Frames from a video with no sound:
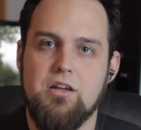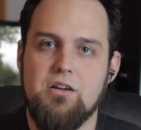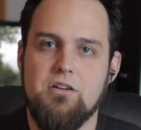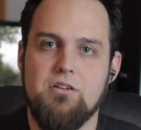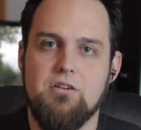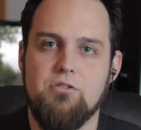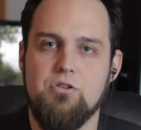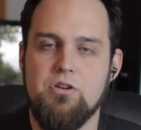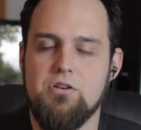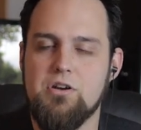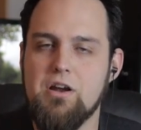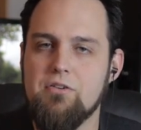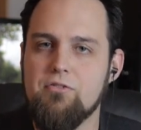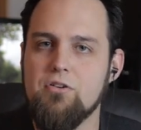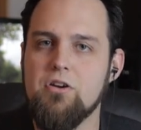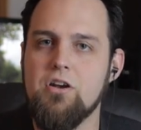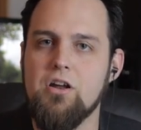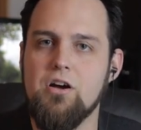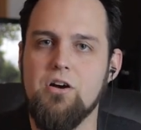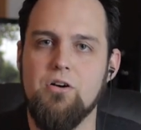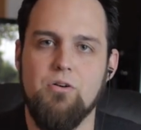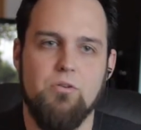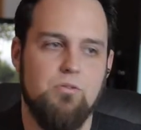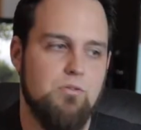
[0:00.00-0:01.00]
You know, you never
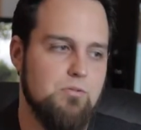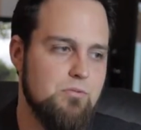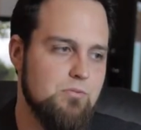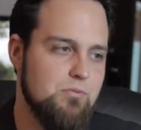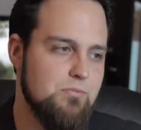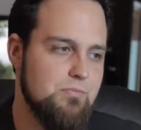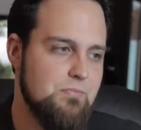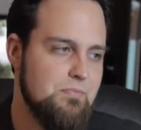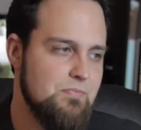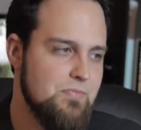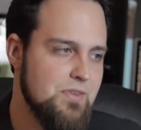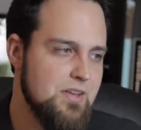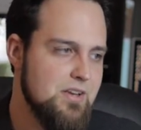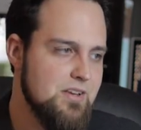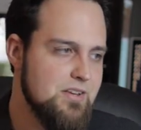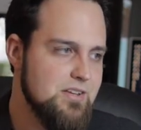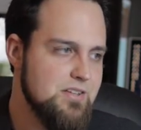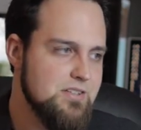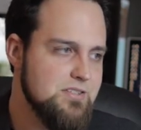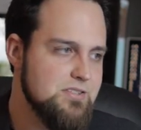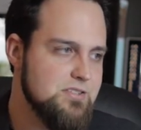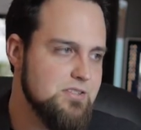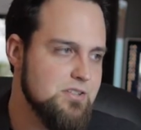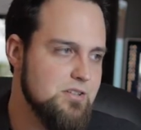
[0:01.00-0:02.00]
know.
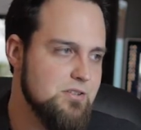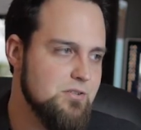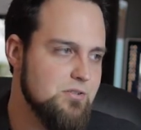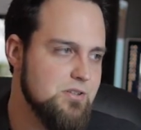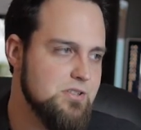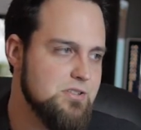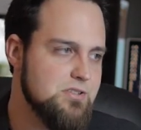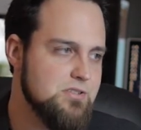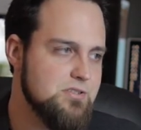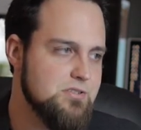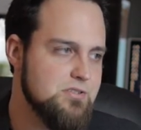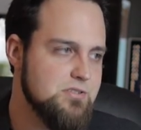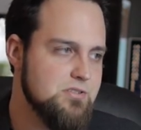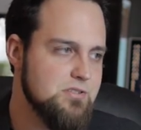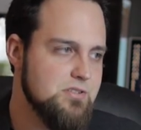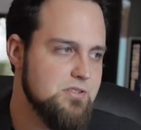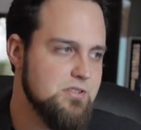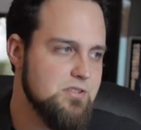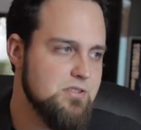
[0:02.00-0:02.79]
So it's